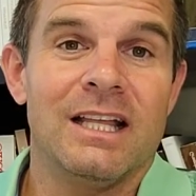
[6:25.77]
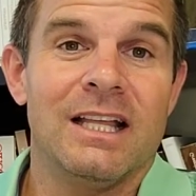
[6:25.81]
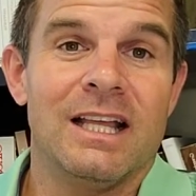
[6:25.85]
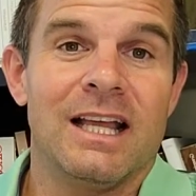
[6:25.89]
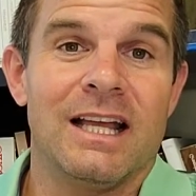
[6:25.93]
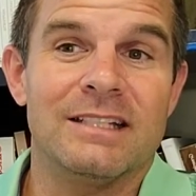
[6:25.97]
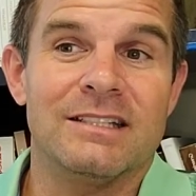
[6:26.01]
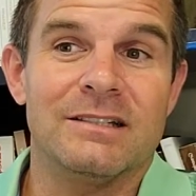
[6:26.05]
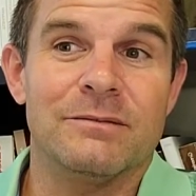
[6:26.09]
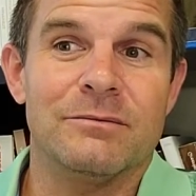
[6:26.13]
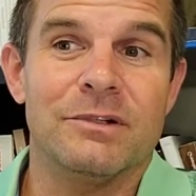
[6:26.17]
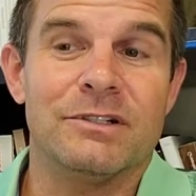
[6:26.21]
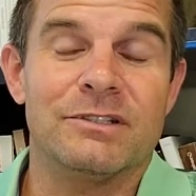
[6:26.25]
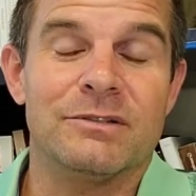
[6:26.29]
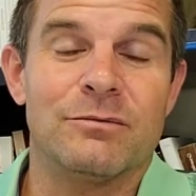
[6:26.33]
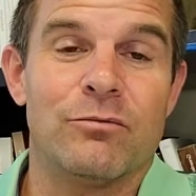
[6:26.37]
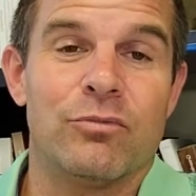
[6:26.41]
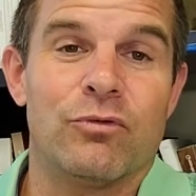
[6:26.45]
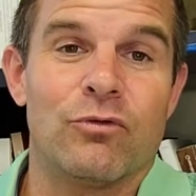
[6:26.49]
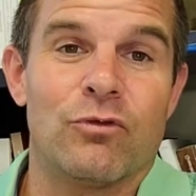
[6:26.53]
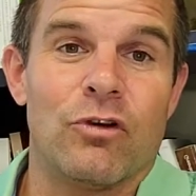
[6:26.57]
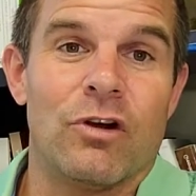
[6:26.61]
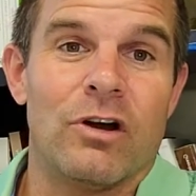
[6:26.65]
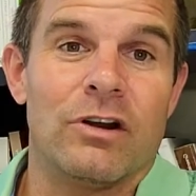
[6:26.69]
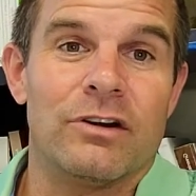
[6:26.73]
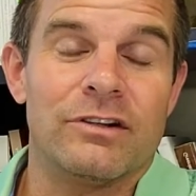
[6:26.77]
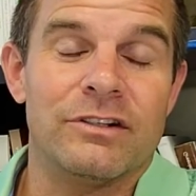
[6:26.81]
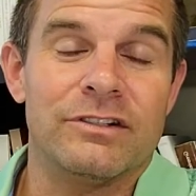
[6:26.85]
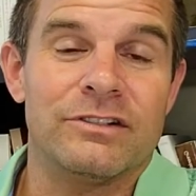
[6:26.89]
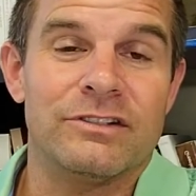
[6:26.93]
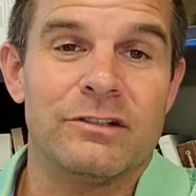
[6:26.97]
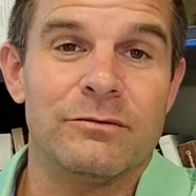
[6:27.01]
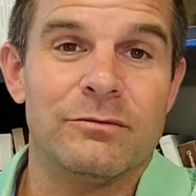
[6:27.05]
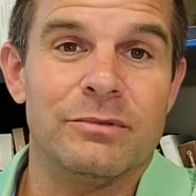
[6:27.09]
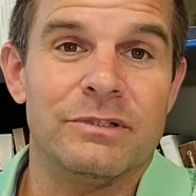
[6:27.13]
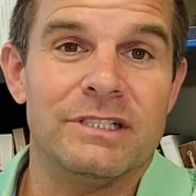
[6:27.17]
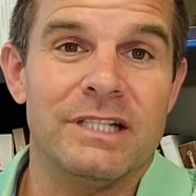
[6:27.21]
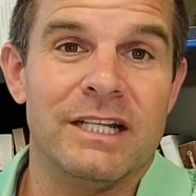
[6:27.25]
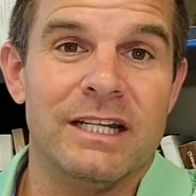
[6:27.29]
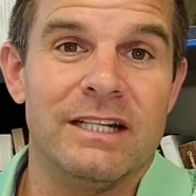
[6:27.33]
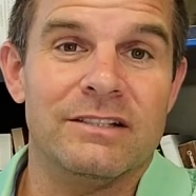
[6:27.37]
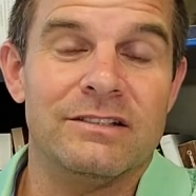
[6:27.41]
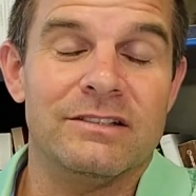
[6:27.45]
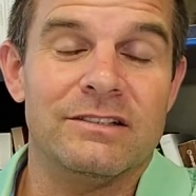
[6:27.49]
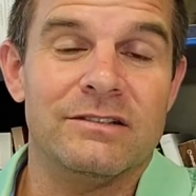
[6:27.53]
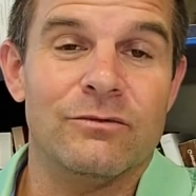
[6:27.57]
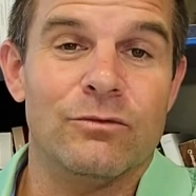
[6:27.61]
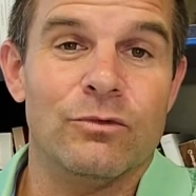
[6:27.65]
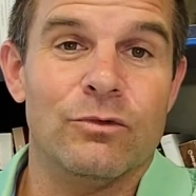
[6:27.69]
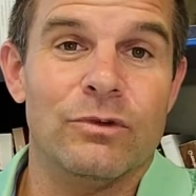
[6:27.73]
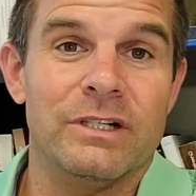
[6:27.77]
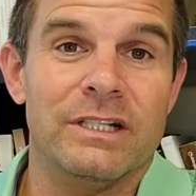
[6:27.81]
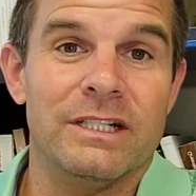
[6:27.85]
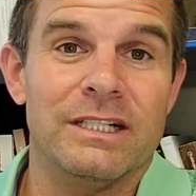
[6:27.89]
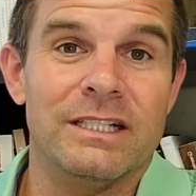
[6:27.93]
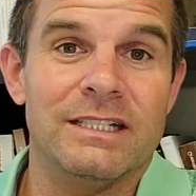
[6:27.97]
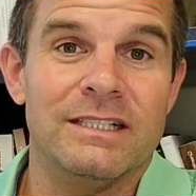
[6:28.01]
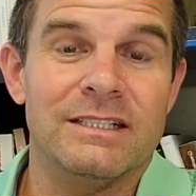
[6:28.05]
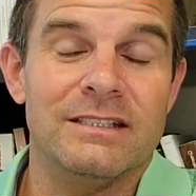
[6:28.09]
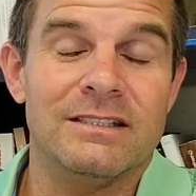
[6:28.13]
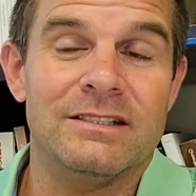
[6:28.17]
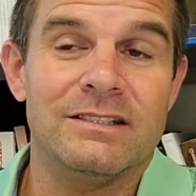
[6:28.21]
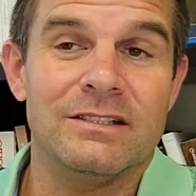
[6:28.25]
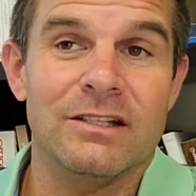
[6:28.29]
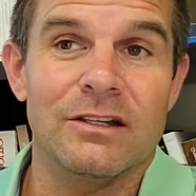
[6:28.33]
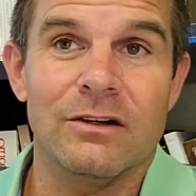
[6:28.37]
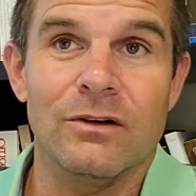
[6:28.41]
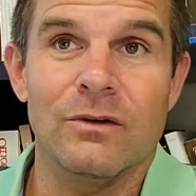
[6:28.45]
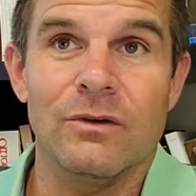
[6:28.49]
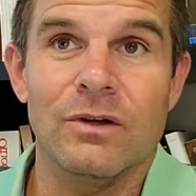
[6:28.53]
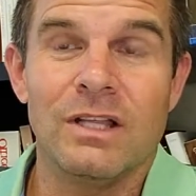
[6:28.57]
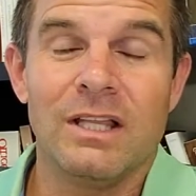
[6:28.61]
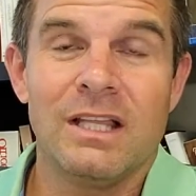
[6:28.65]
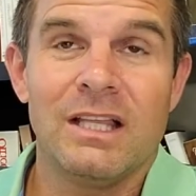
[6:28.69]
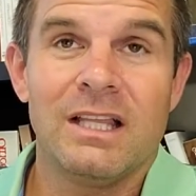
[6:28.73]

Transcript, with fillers: has a much broader interpretation of what it is. So,